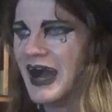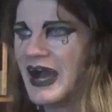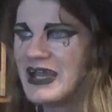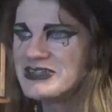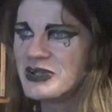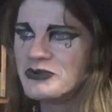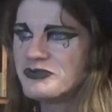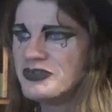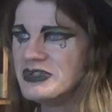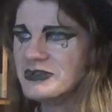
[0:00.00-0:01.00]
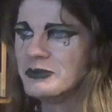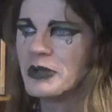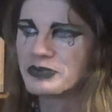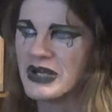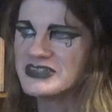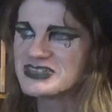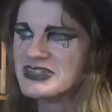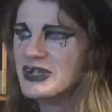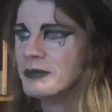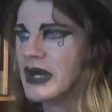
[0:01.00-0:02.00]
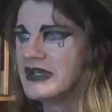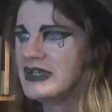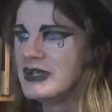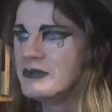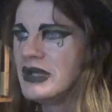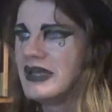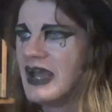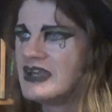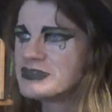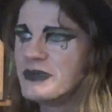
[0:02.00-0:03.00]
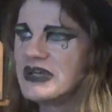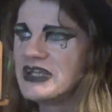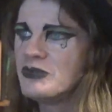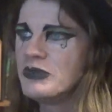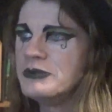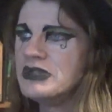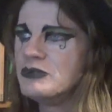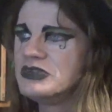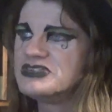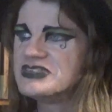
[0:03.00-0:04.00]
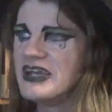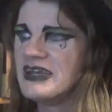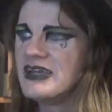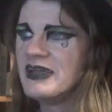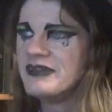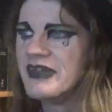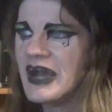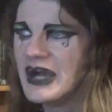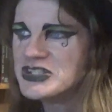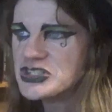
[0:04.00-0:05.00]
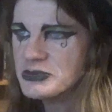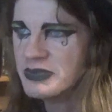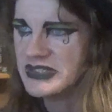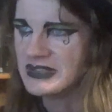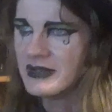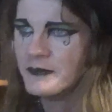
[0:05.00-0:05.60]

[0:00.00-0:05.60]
I don't feel oppressed by him as many women would say that I should be.